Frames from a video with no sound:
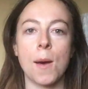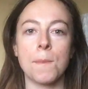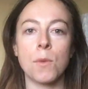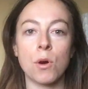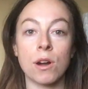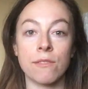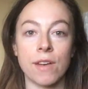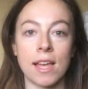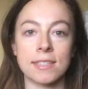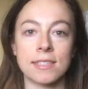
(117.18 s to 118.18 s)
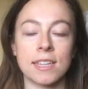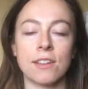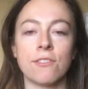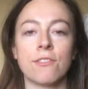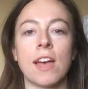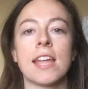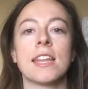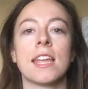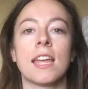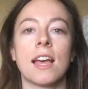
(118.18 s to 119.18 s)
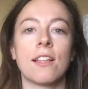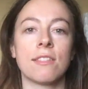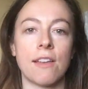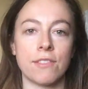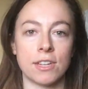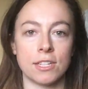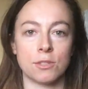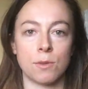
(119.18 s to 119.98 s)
more of us inviting 11 and